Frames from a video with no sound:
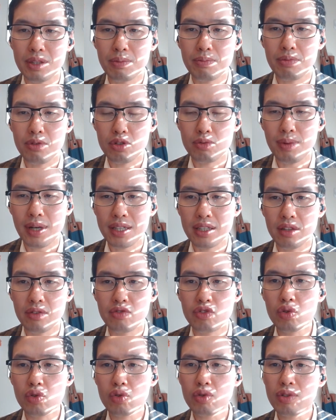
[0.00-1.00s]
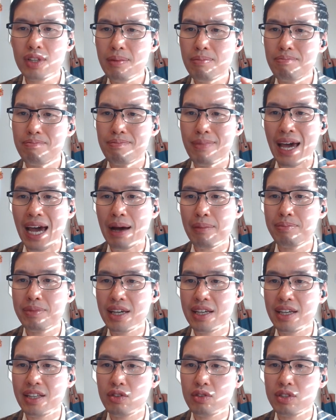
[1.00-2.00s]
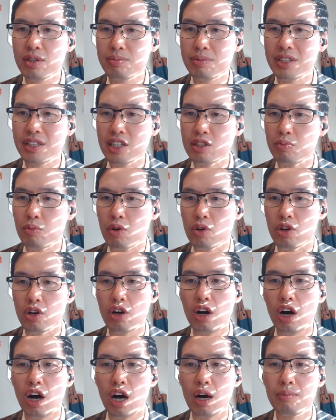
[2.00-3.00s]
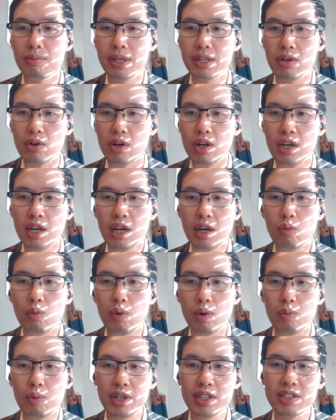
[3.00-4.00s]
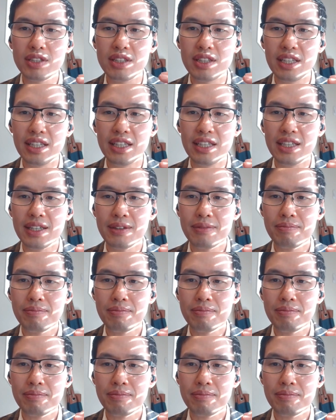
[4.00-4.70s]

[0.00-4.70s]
perspective, do you then map that into something that's more common, or what is the,